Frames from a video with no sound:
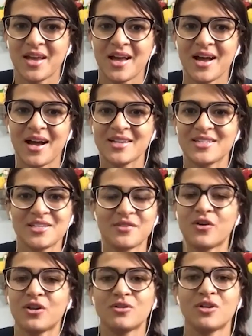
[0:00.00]
I just
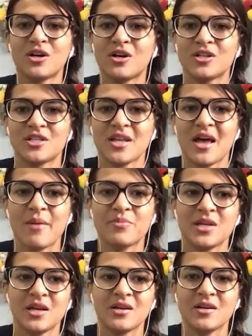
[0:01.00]
followed her steps
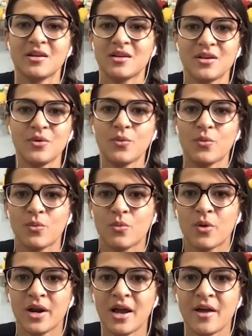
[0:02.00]
and knew
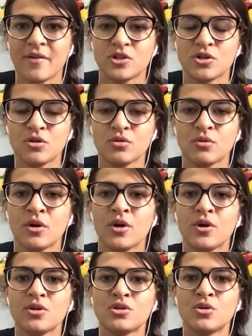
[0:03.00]
what I had to do
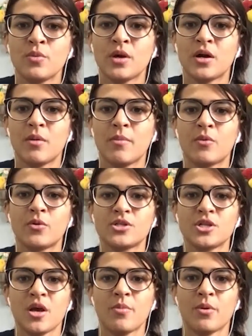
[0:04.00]
to become a world
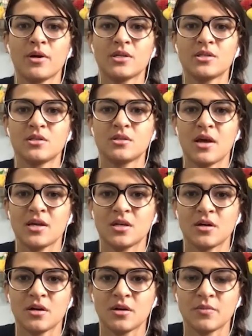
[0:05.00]
champion
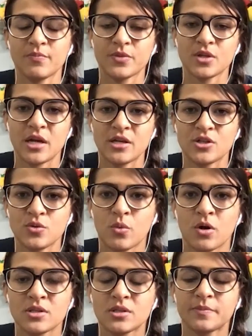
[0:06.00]
as she
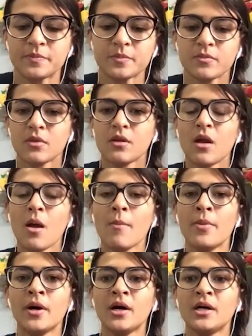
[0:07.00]
was.
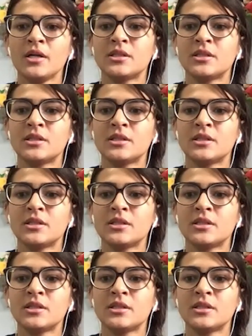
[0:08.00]
But